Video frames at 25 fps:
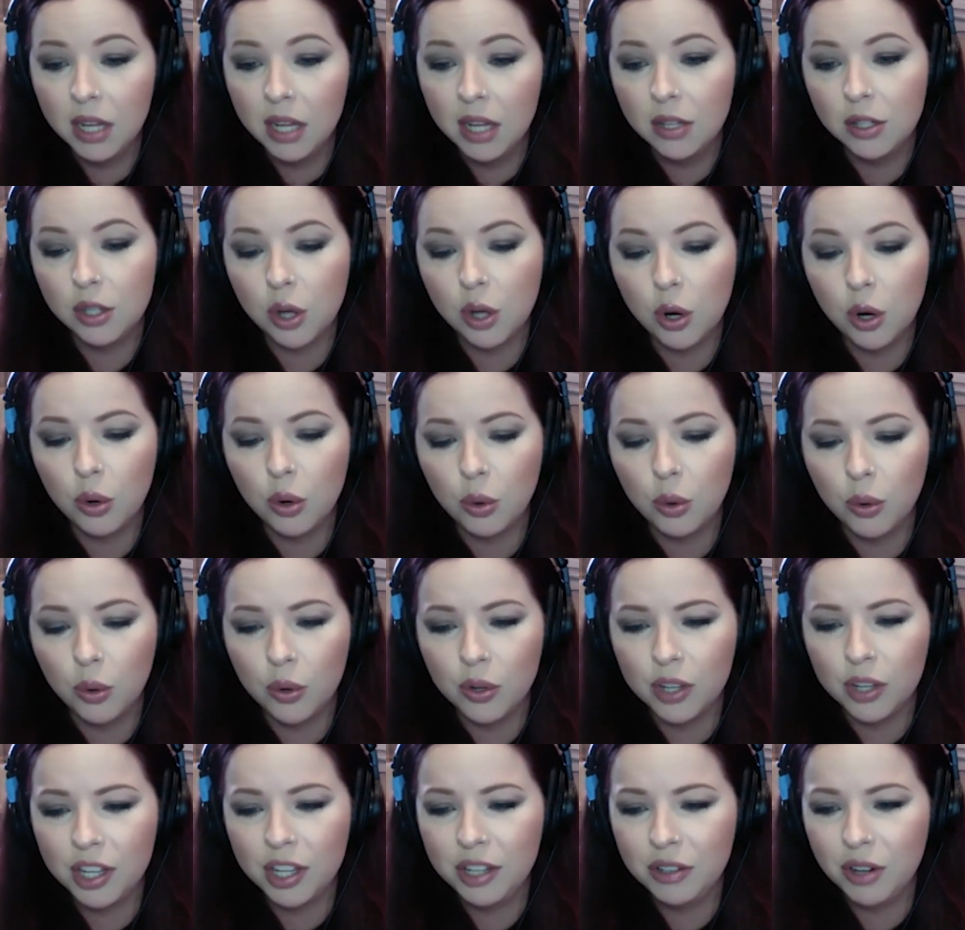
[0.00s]
So,
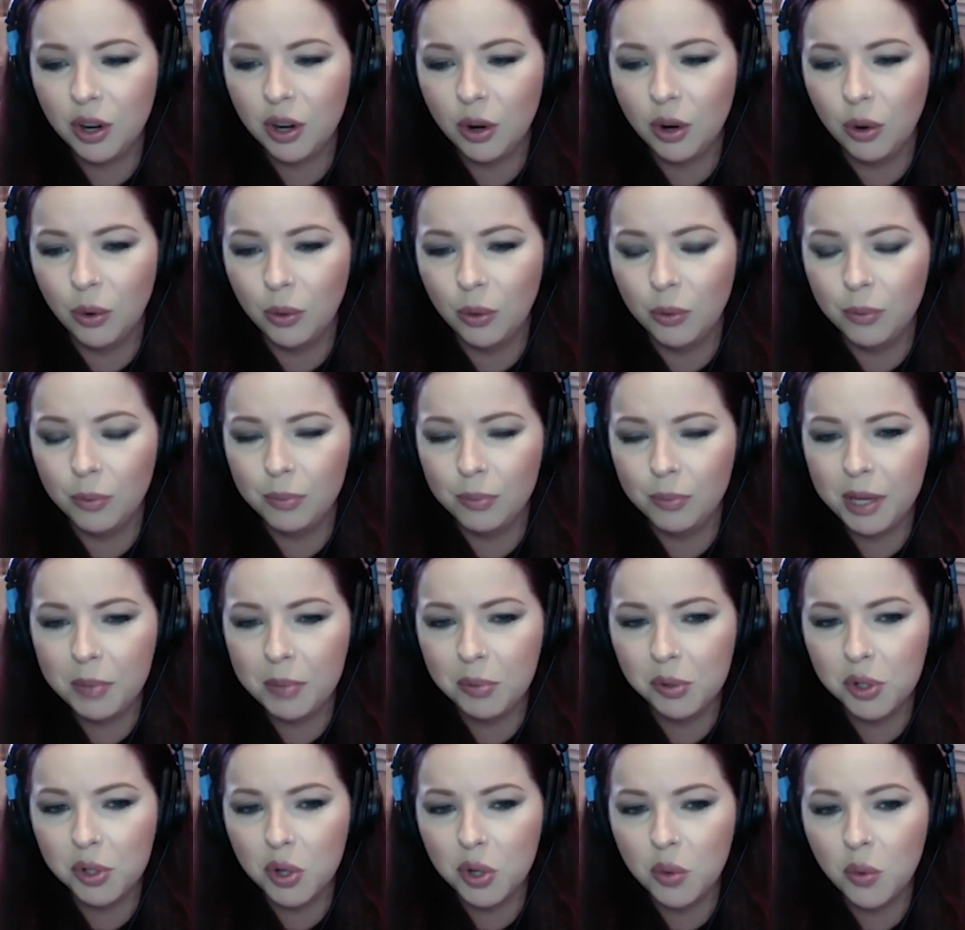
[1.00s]
you know,
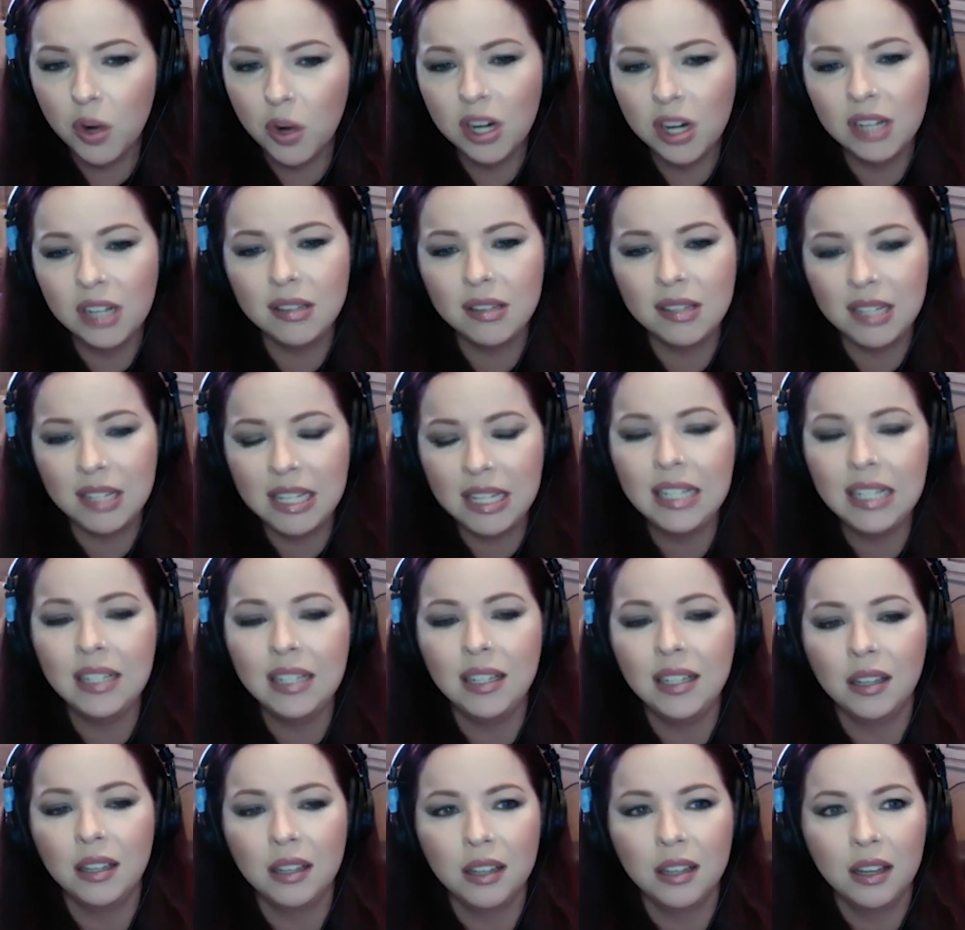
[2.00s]
people don't want to see,